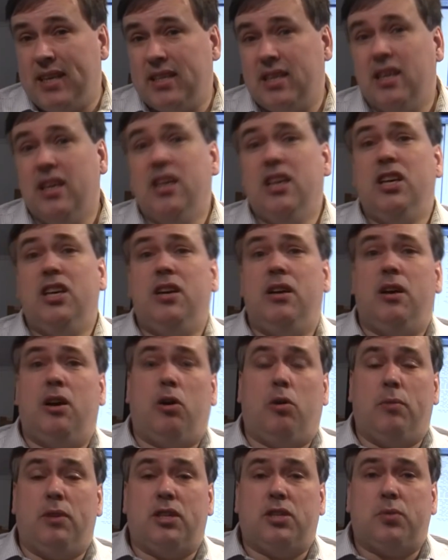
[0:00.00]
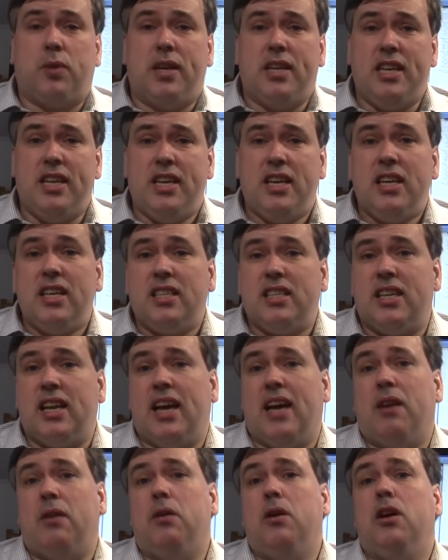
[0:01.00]
I spent almost 20
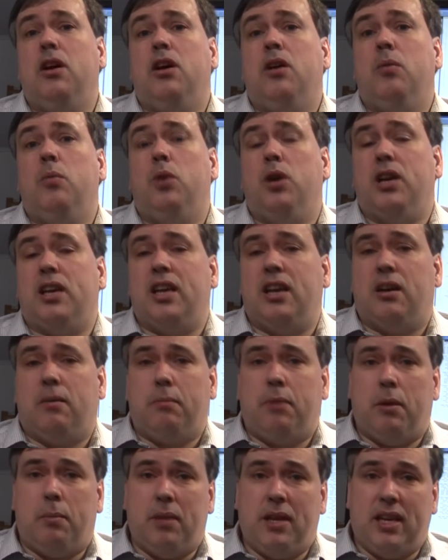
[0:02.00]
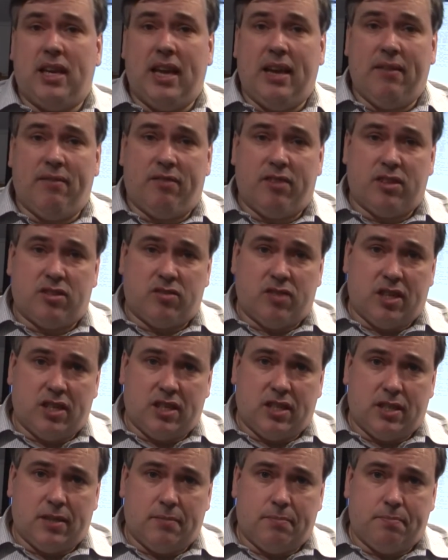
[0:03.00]
years now working on public key
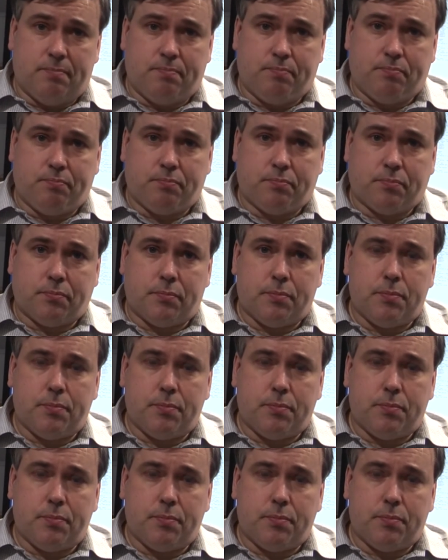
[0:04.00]
infrastructure.